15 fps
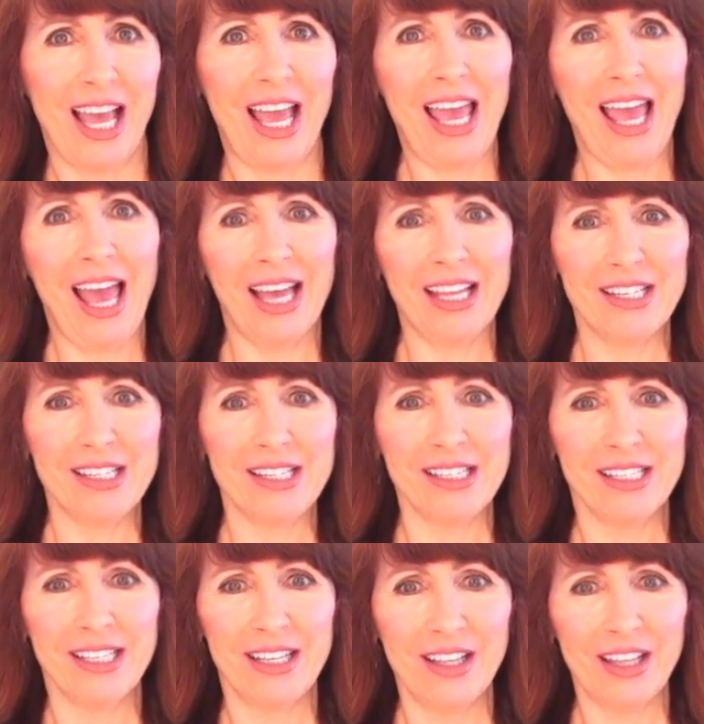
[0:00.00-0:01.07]

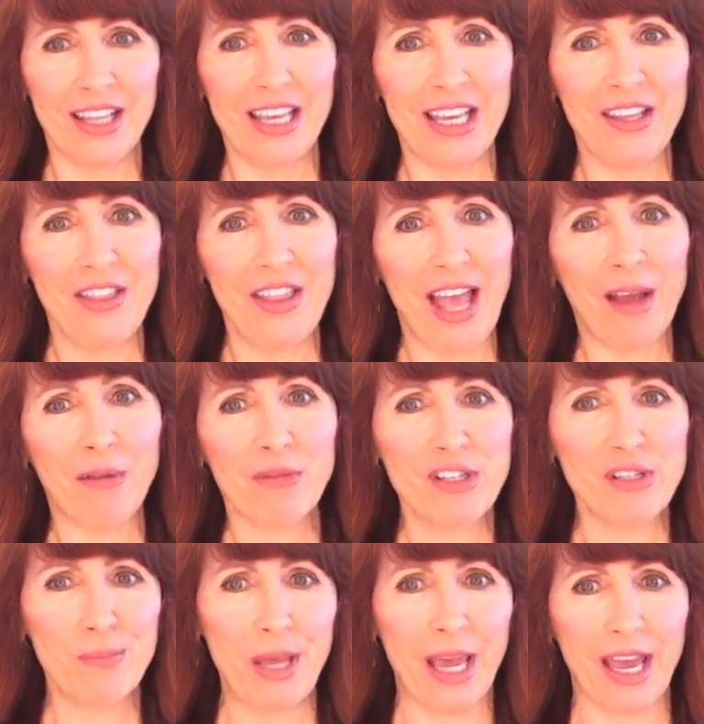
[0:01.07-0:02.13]
And in that
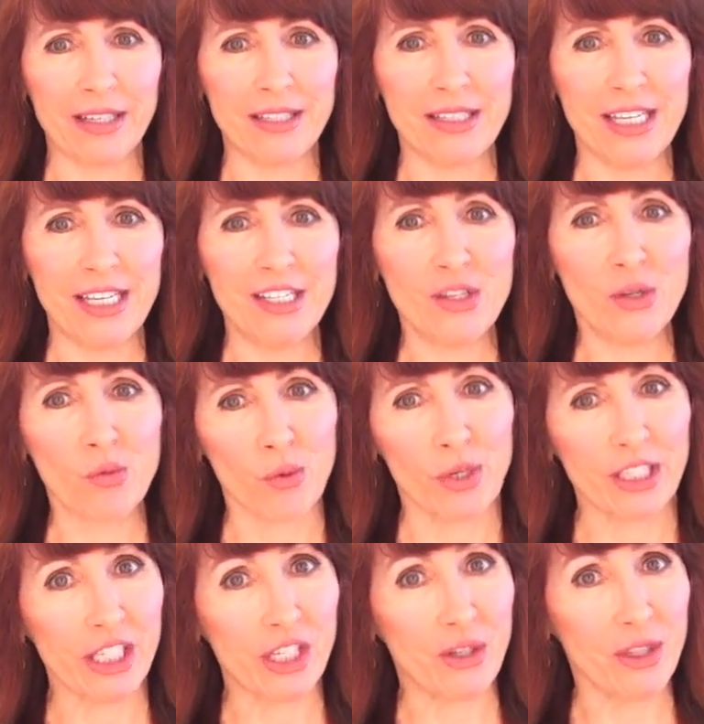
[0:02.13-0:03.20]
respect, it's a
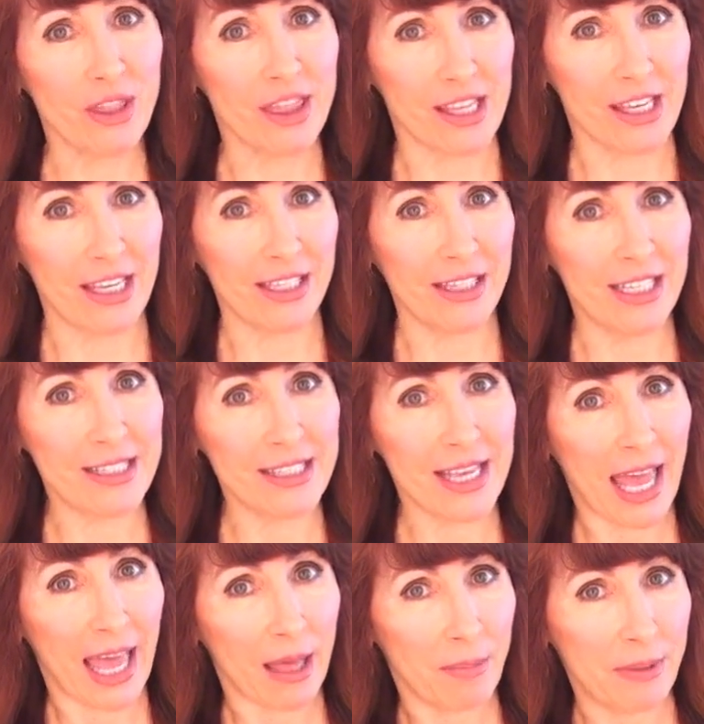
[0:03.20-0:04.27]
really good thing that's
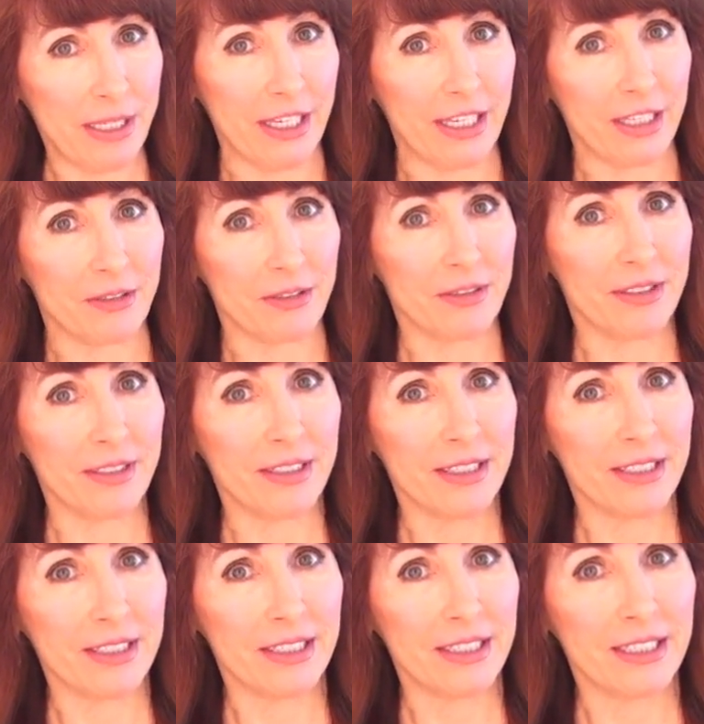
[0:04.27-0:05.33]
happening.
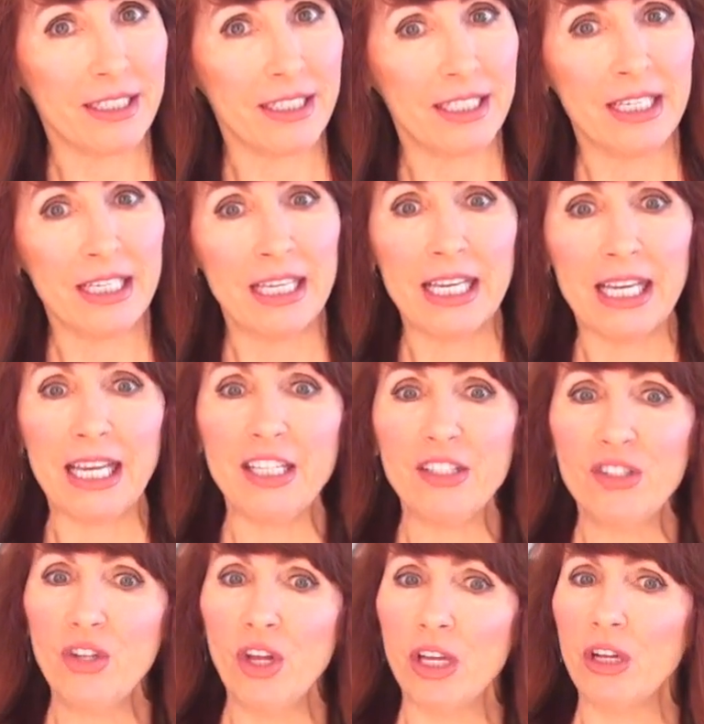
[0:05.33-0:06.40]

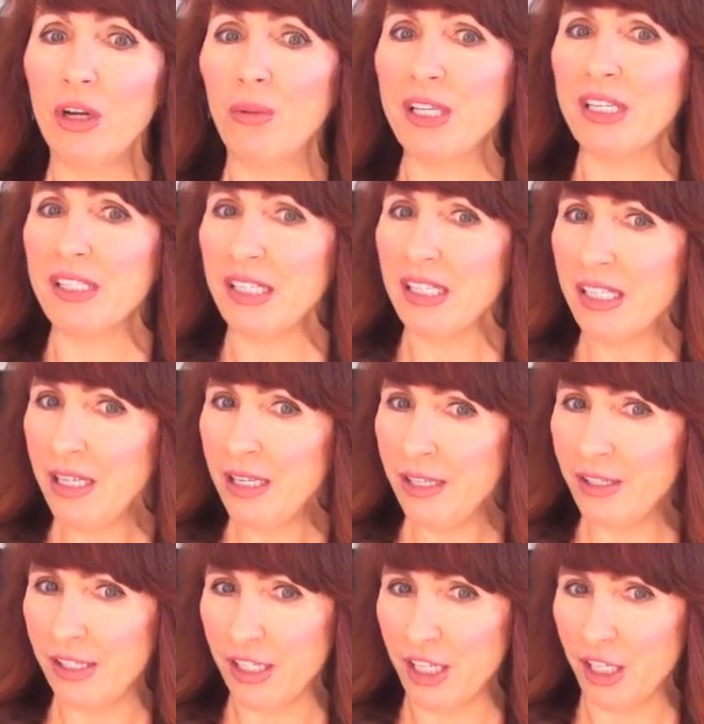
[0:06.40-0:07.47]
It's not always
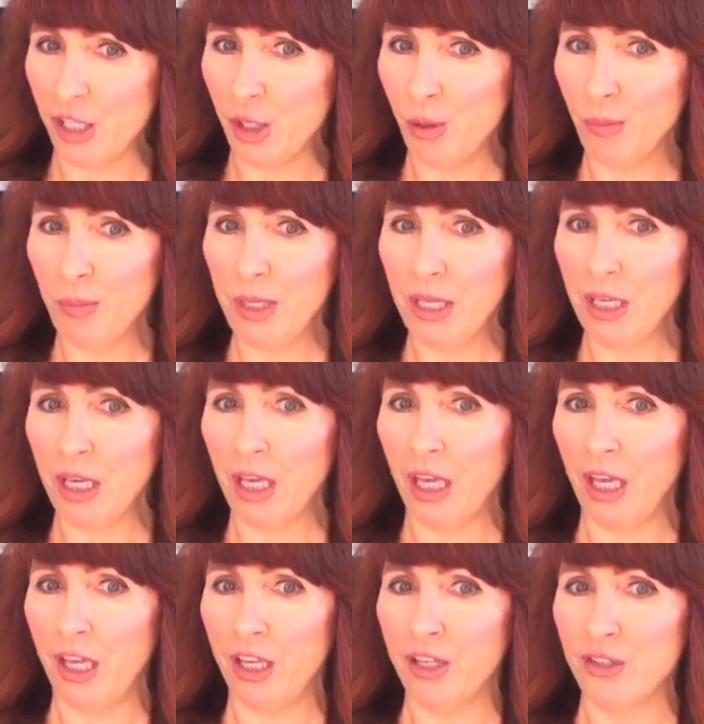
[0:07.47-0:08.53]
easy
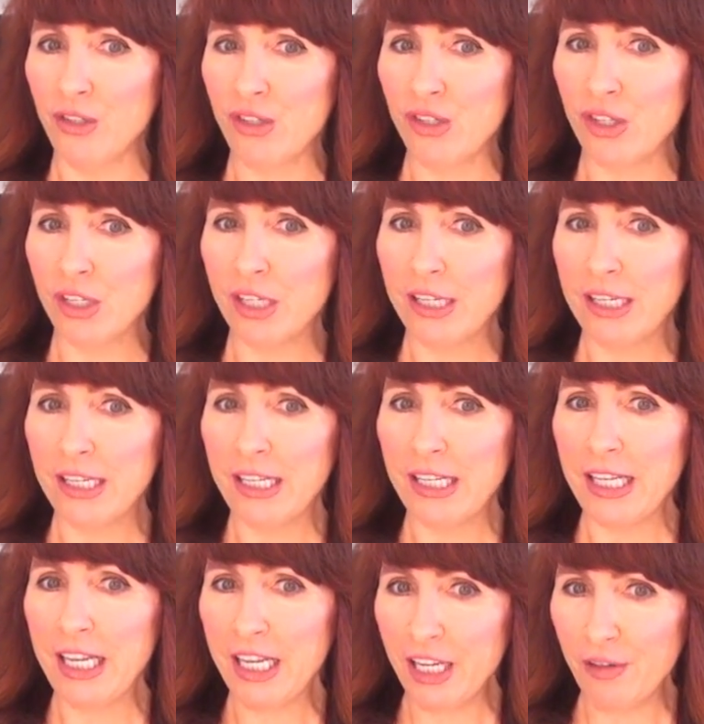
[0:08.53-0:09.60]
because
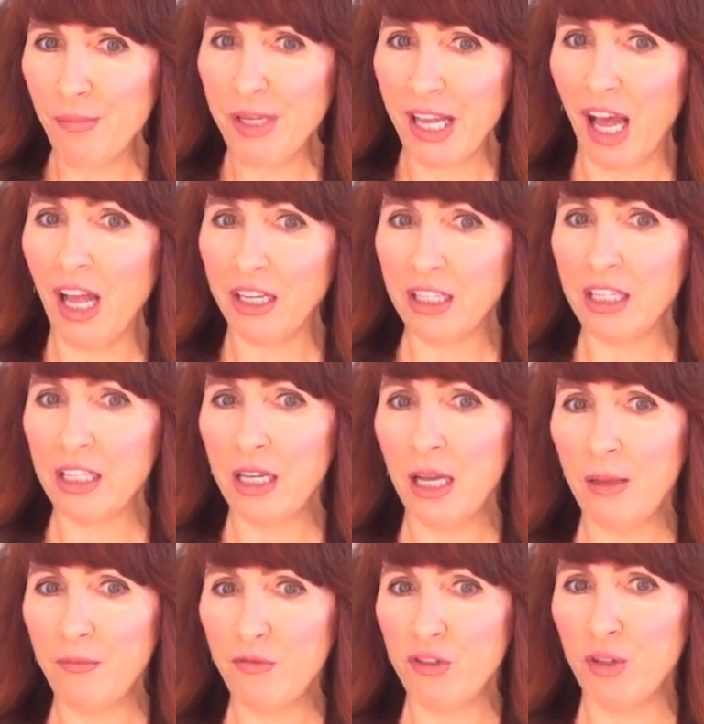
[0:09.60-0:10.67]
it can be
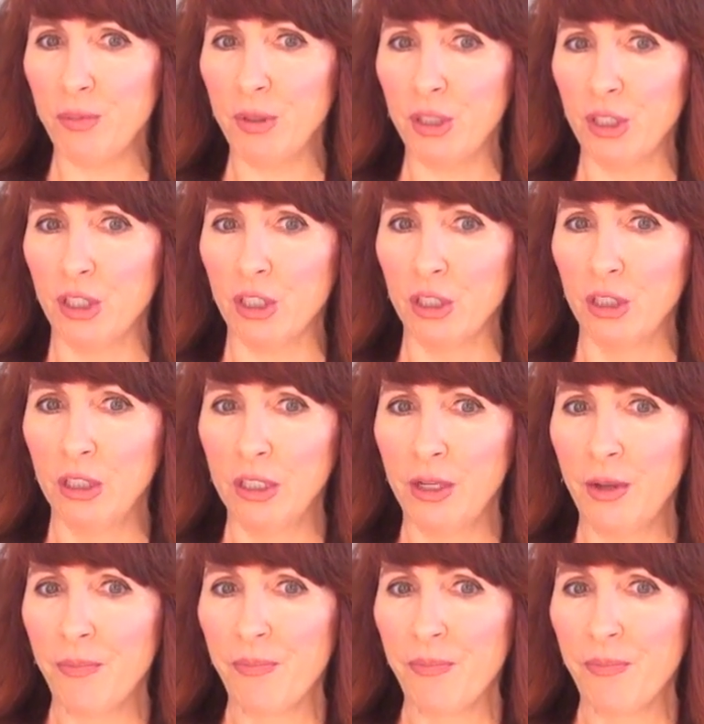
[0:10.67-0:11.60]
uncomfortable